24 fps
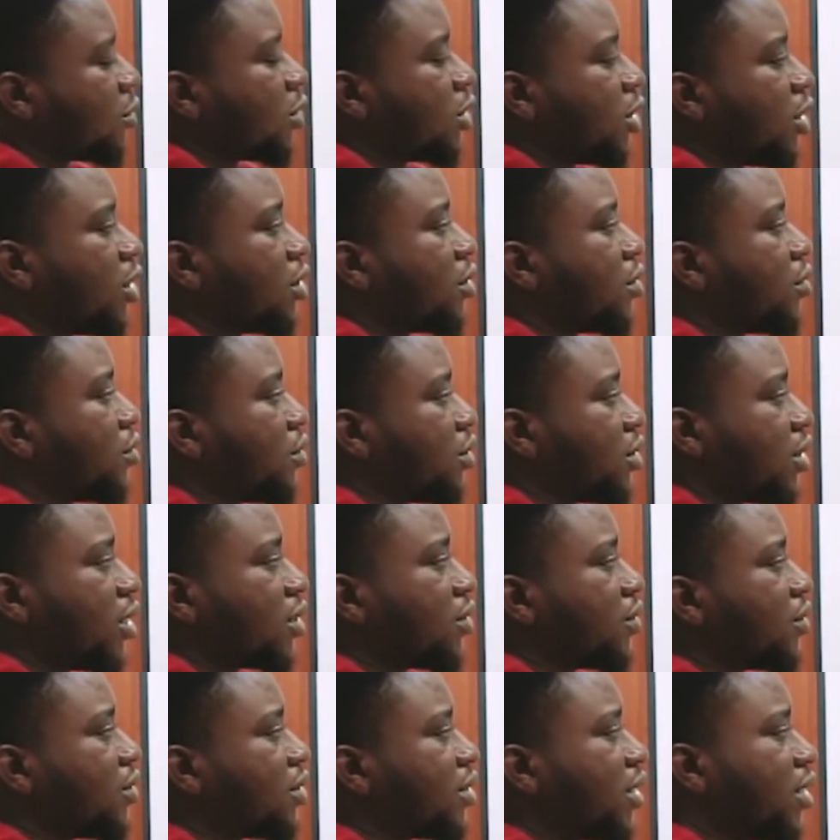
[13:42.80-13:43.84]
Thank
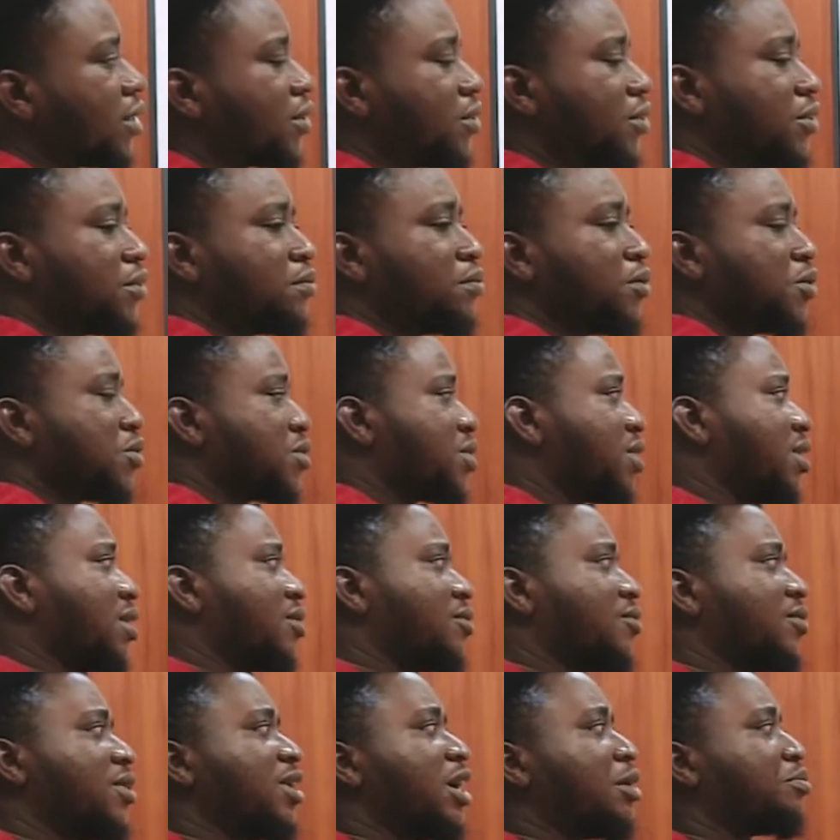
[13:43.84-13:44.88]
you so much,
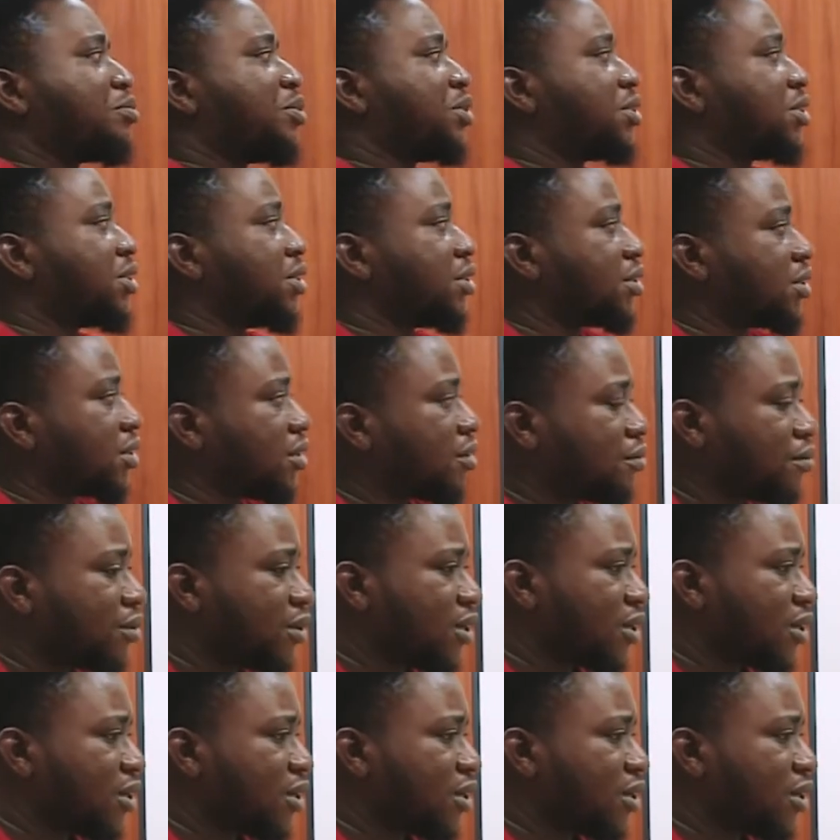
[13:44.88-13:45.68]
sir. We appreciate your